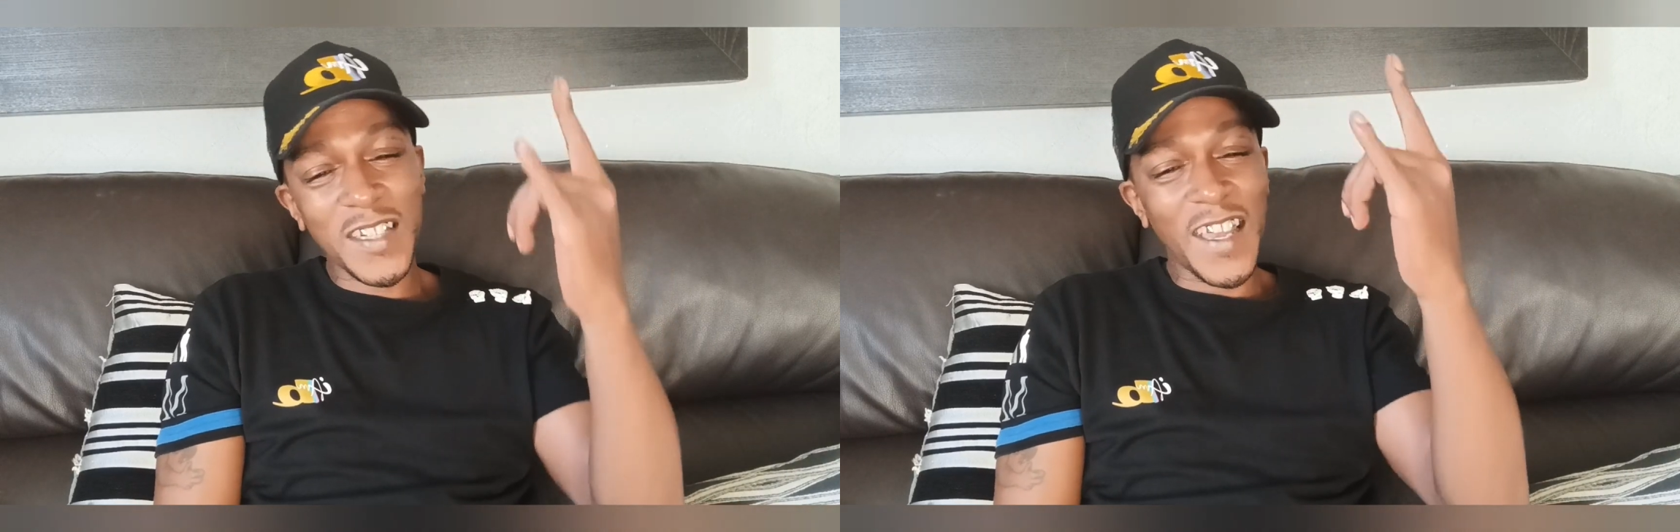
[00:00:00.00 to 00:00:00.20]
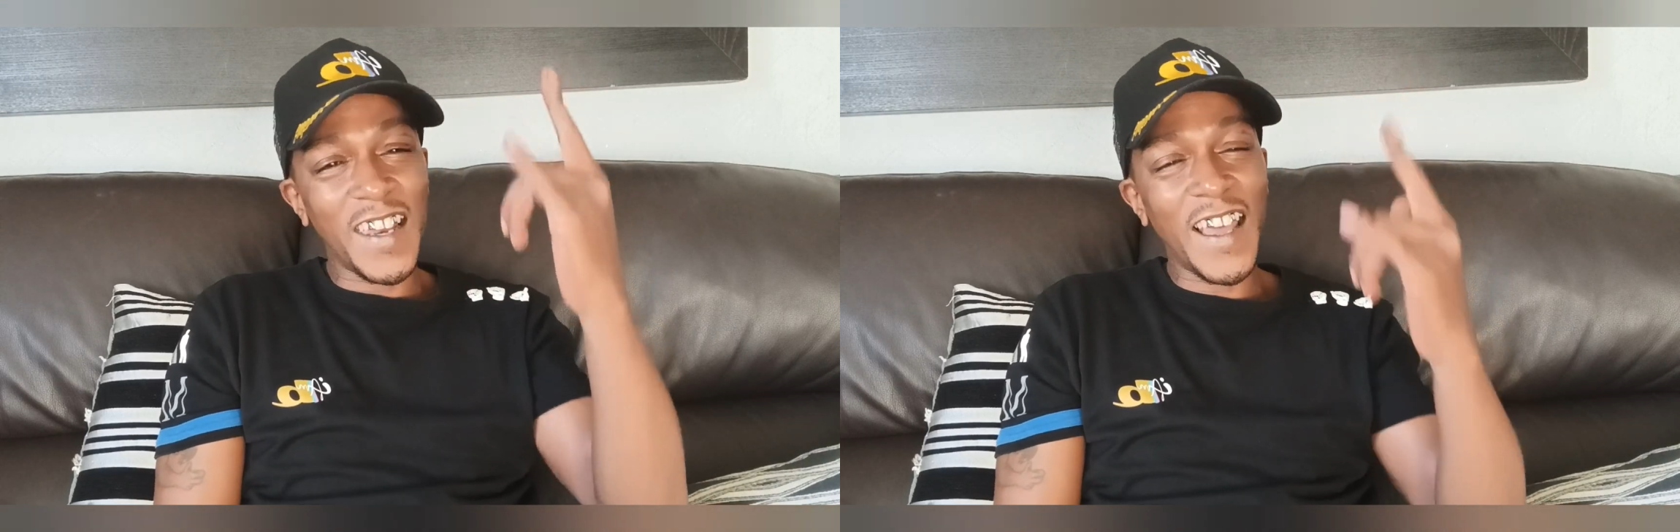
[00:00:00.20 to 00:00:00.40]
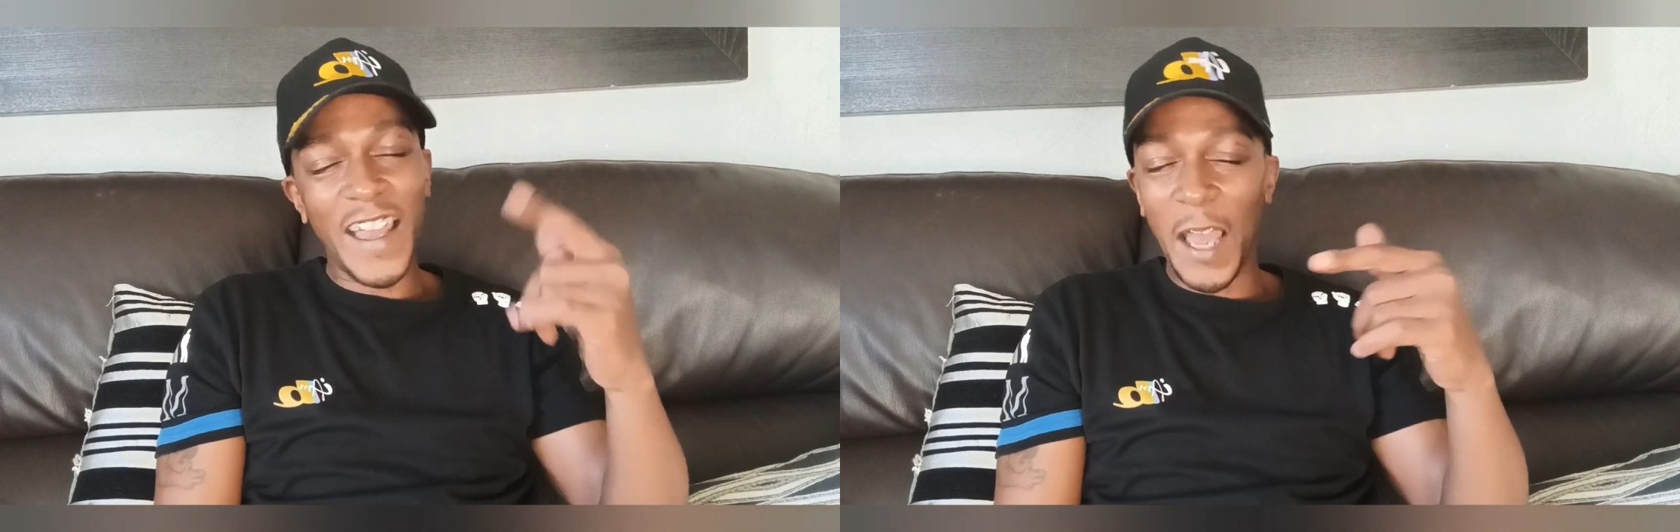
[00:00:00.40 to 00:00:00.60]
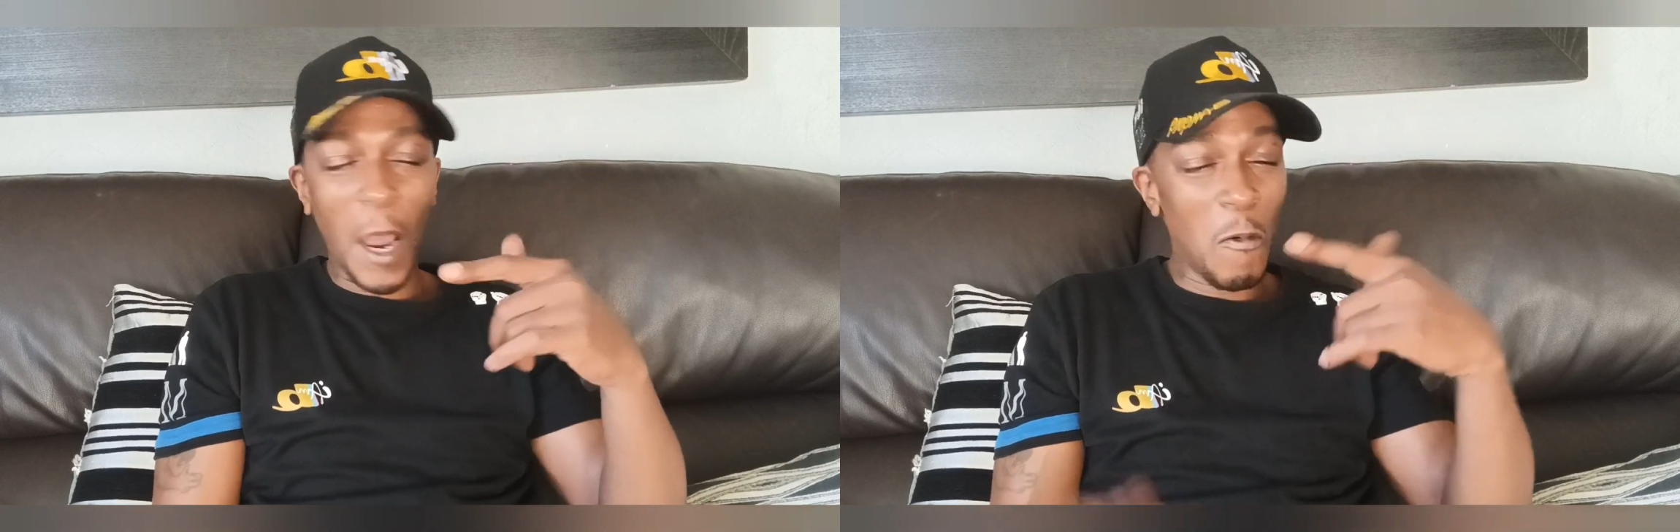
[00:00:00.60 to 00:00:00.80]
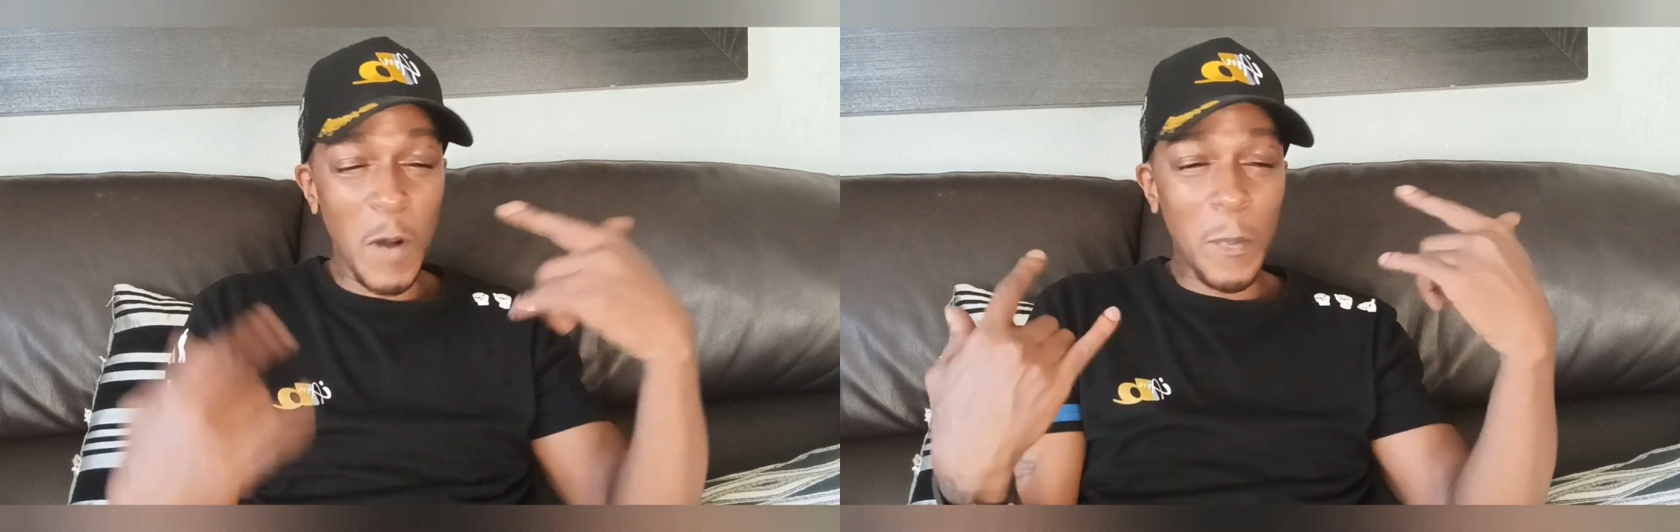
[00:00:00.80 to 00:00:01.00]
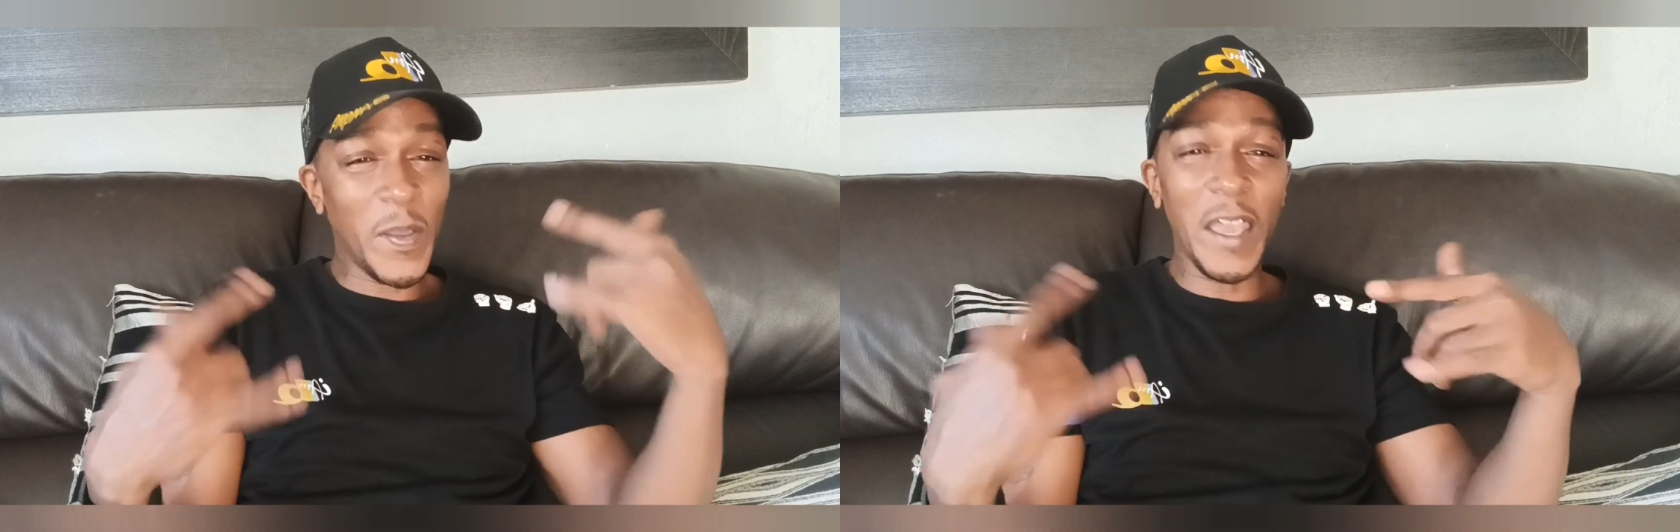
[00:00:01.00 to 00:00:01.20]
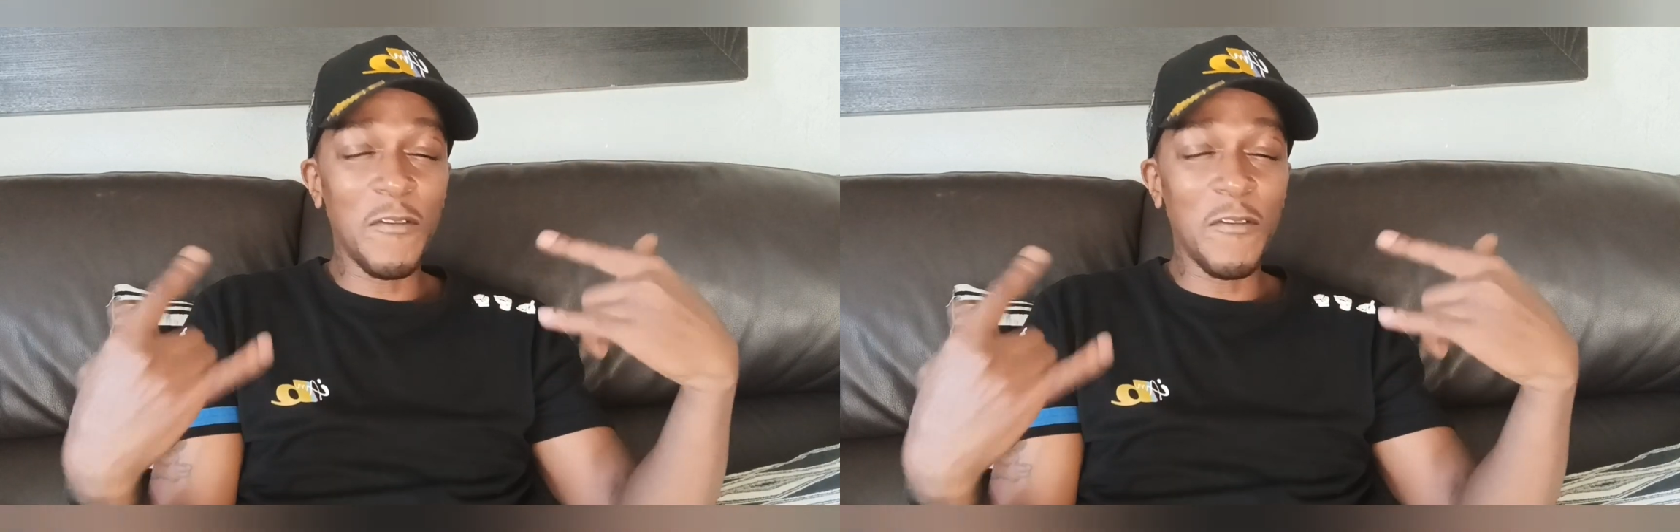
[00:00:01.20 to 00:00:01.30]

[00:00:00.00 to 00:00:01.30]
like I rep it every